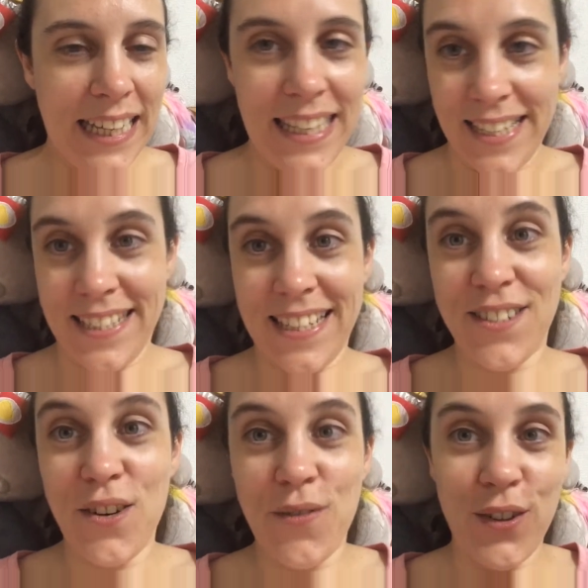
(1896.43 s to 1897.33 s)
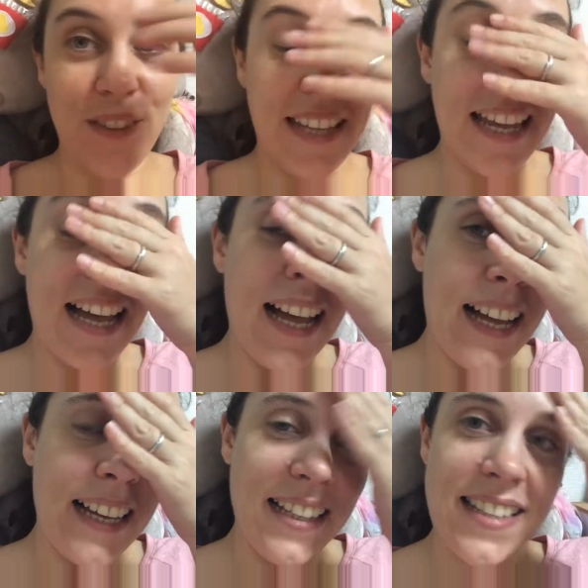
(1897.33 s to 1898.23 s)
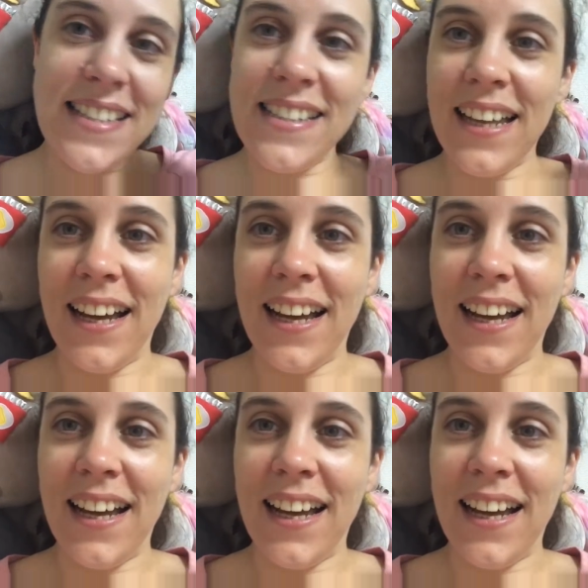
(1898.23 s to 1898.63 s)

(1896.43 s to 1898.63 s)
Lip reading: yes, that's all for today, guys.